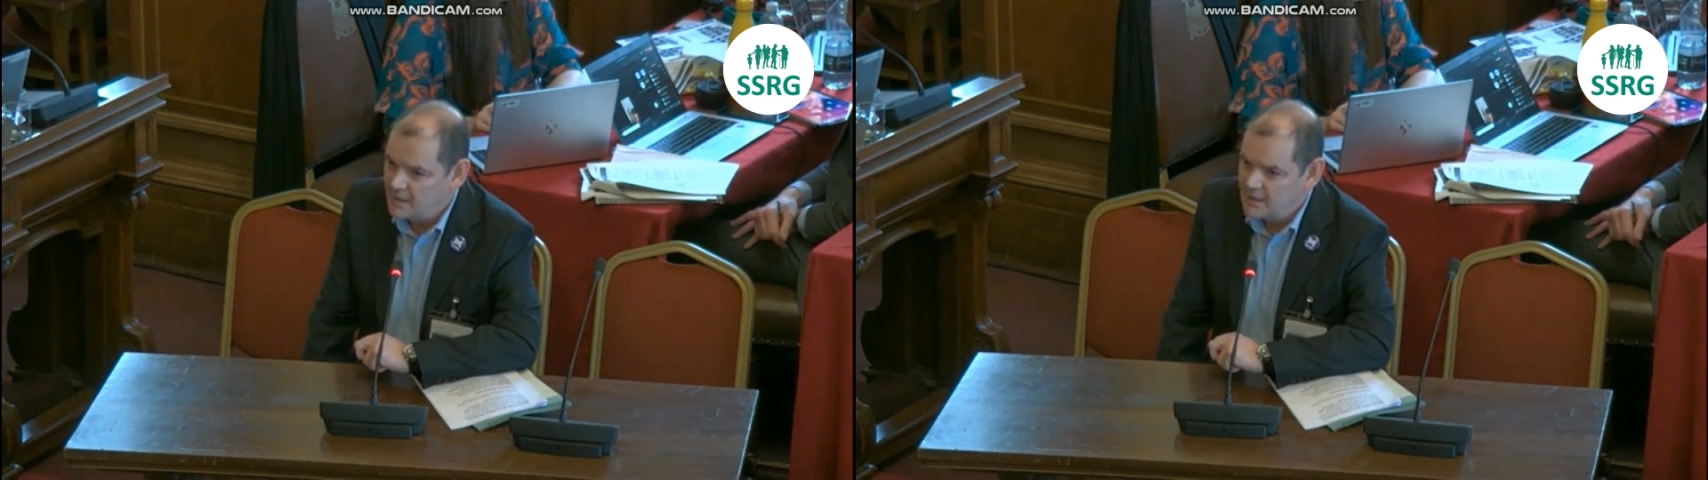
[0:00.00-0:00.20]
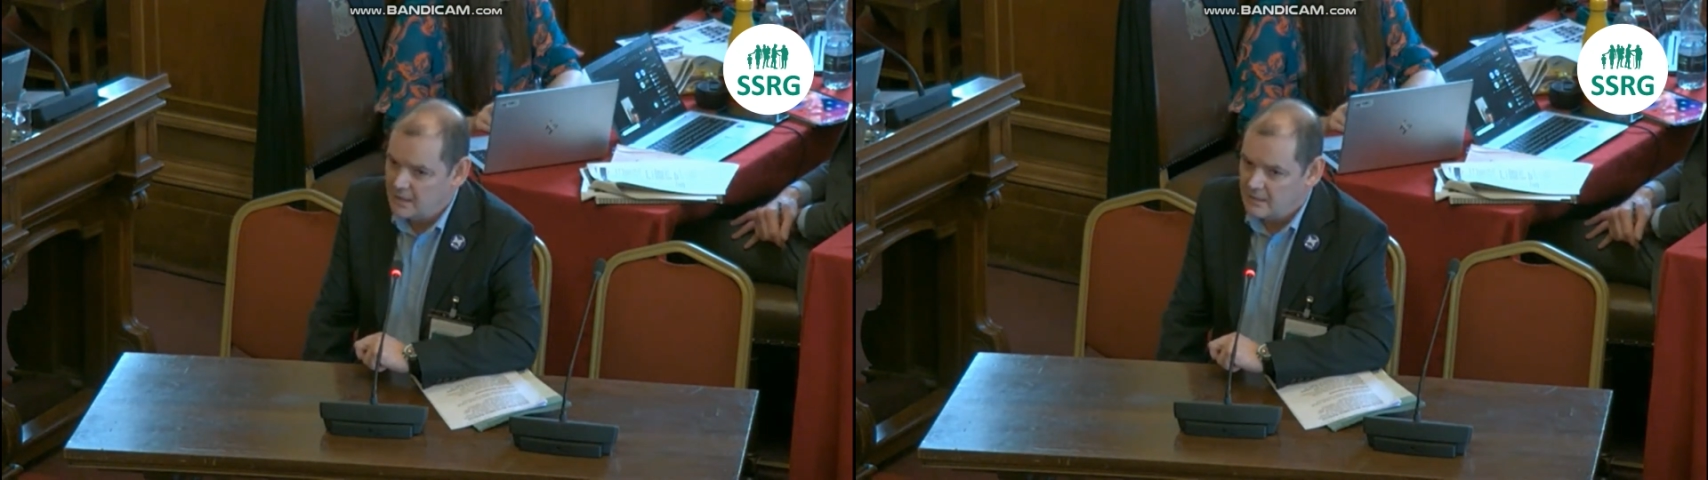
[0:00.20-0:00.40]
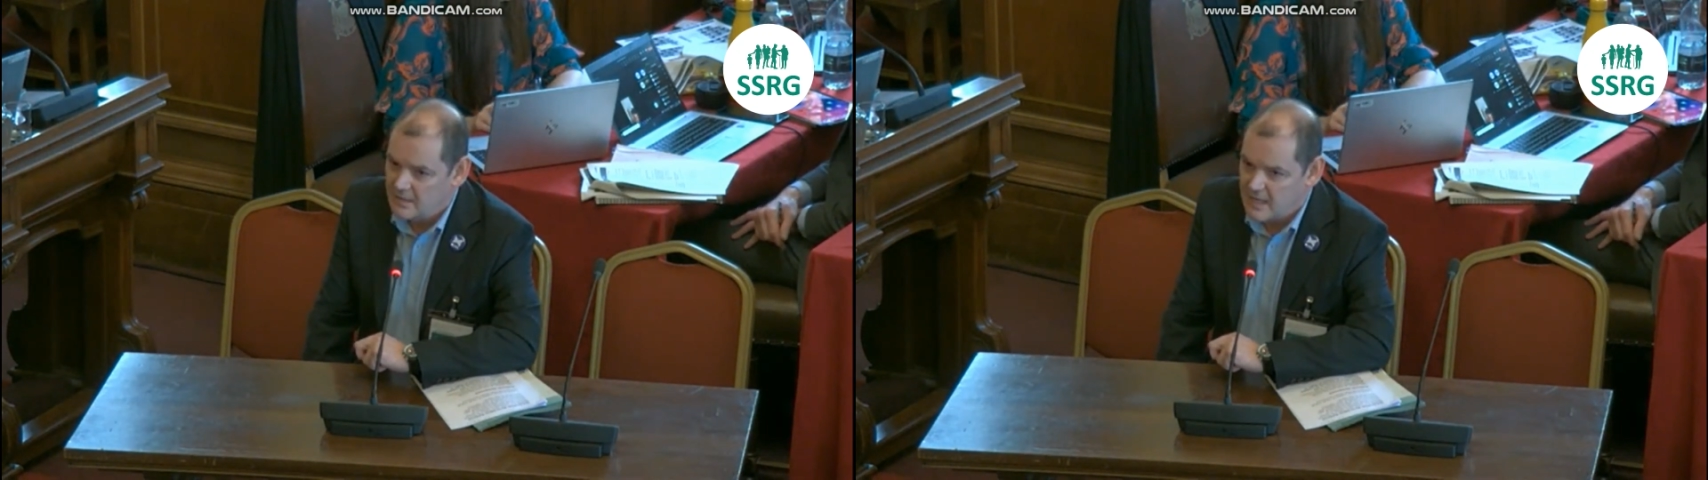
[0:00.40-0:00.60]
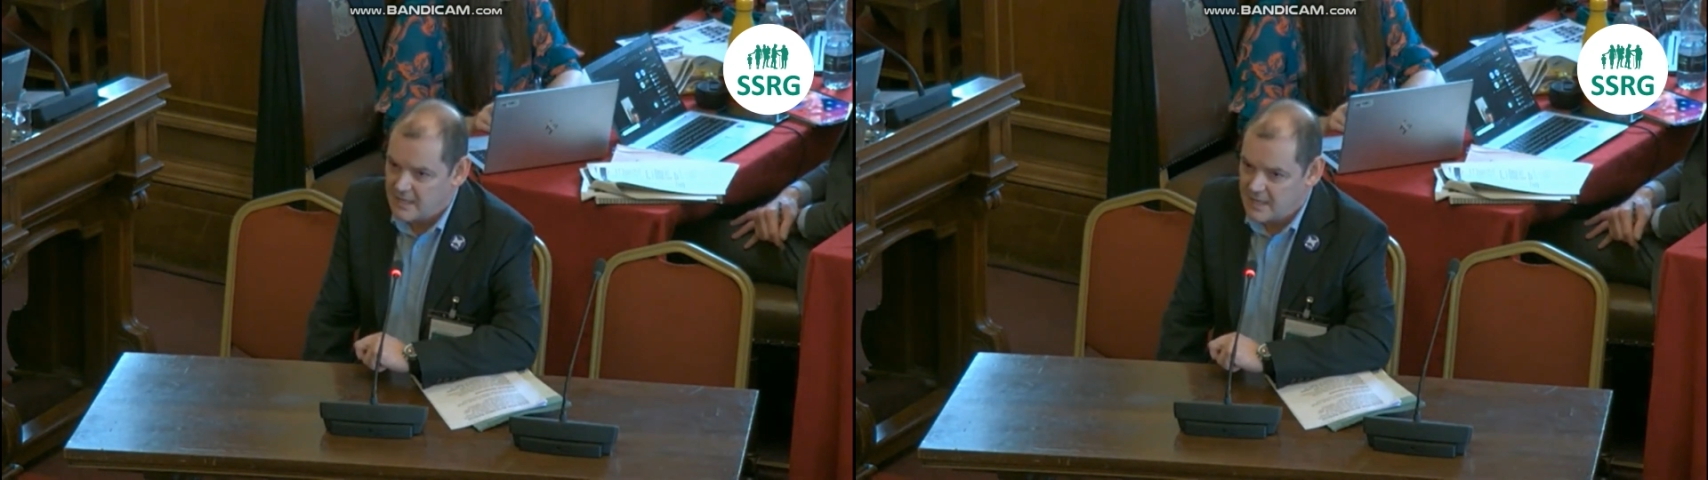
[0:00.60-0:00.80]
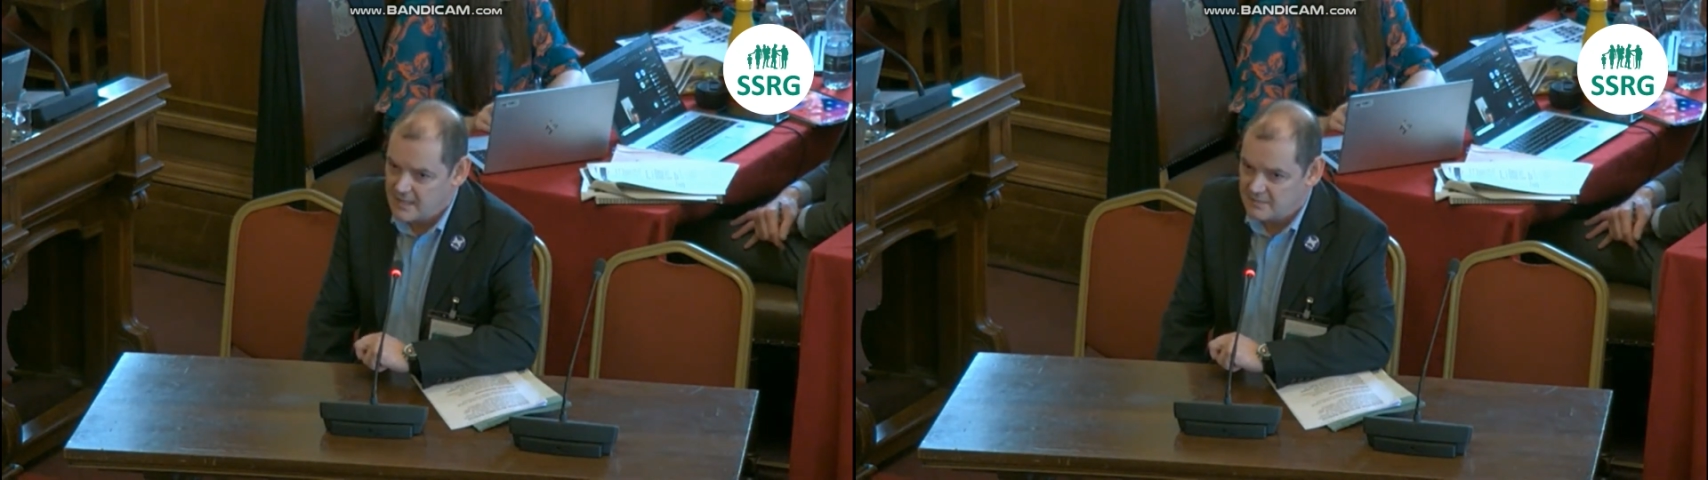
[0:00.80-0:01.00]
then
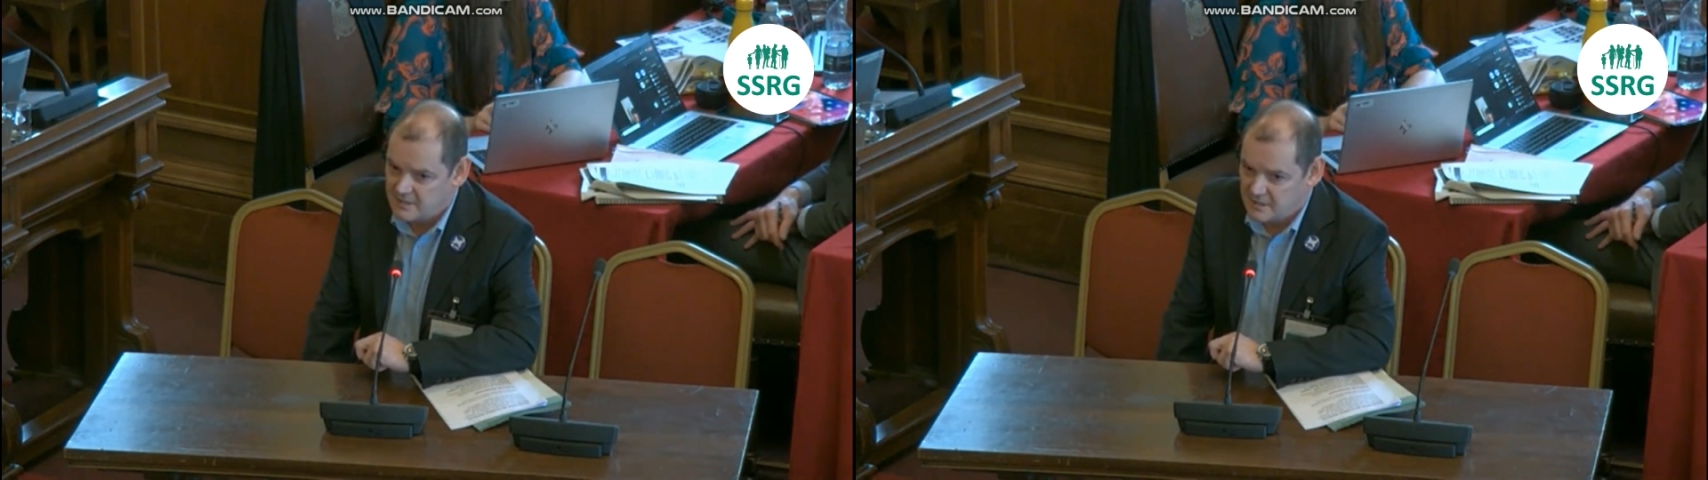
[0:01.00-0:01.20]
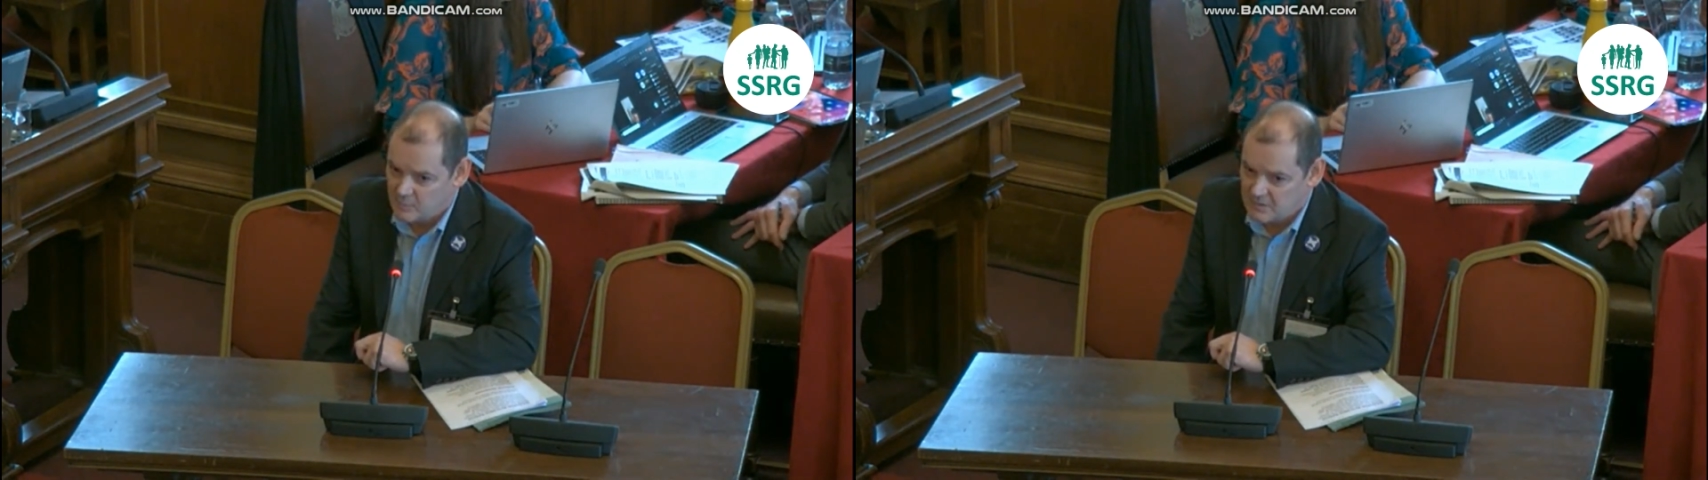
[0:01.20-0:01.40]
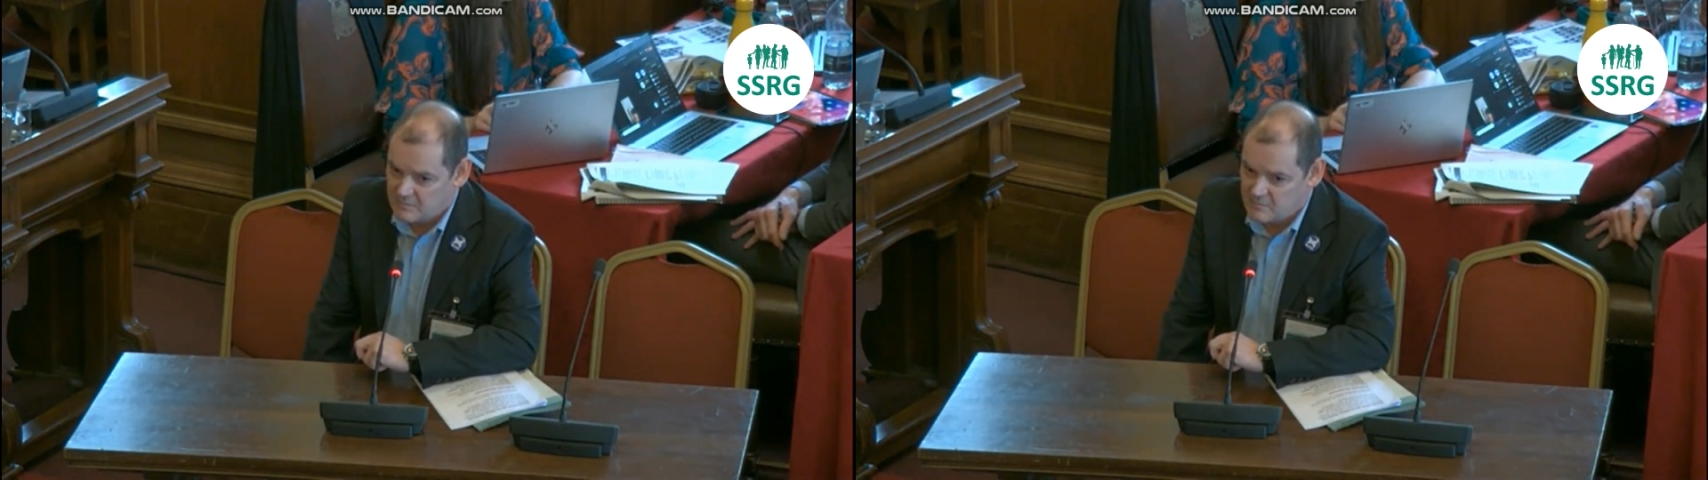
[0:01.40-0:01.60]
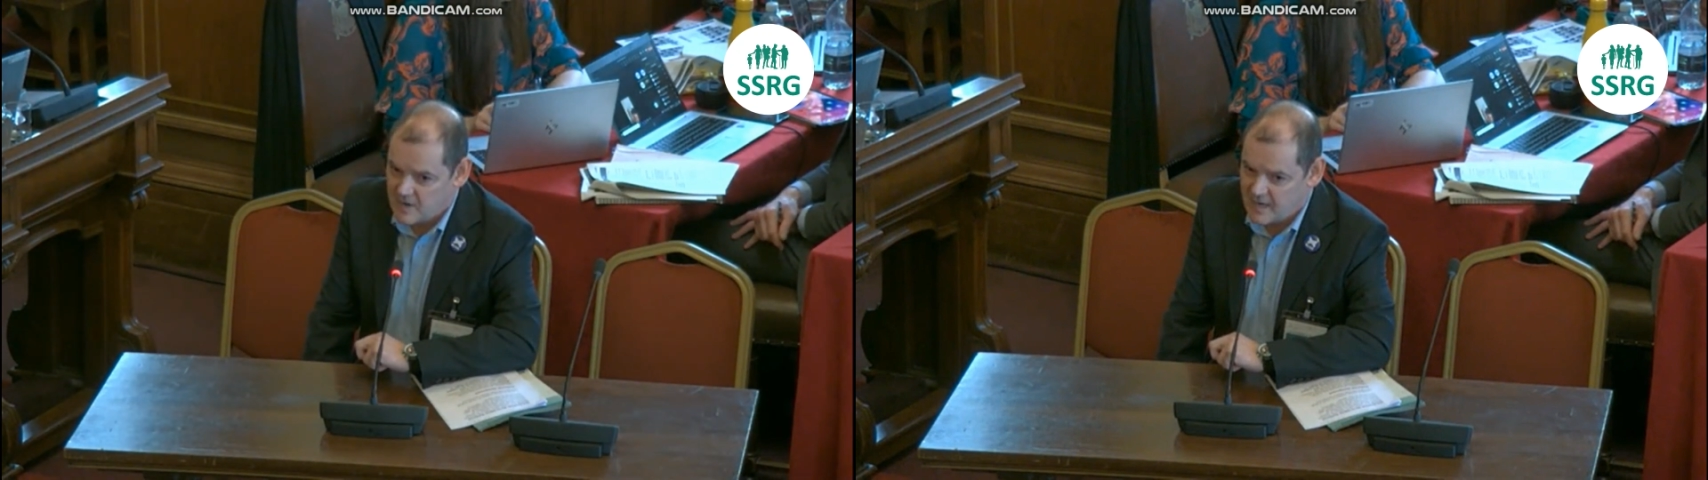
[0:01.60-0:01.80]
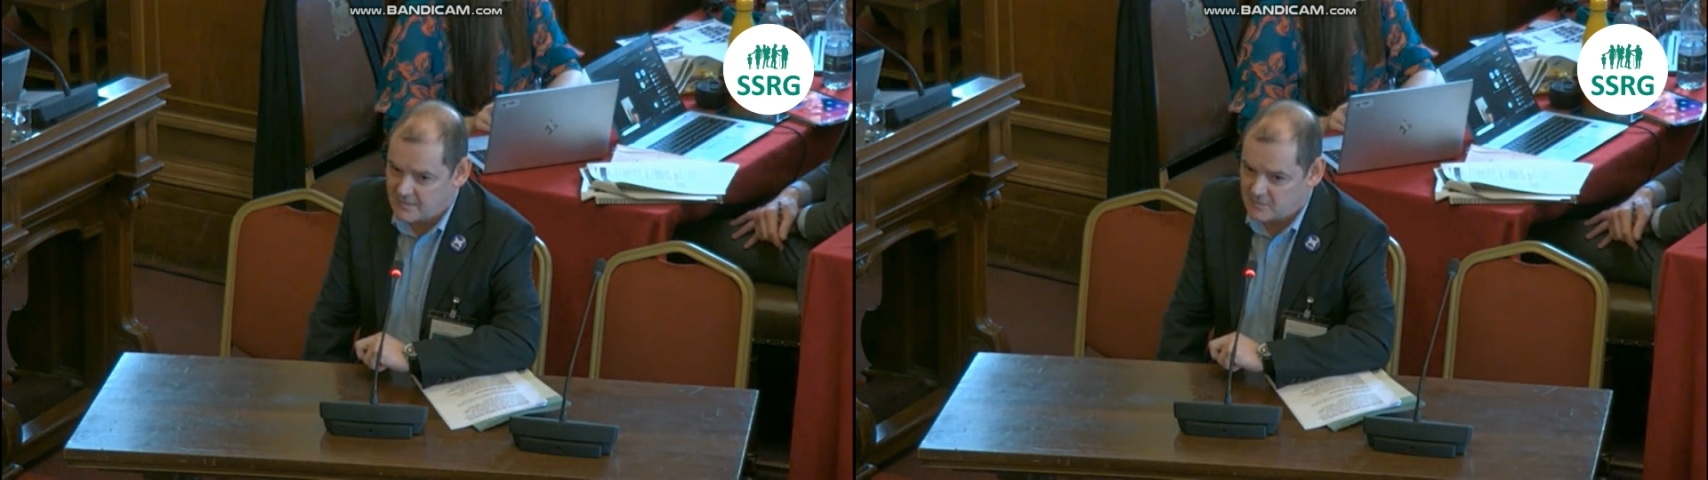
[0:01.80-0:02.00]
anything that would impact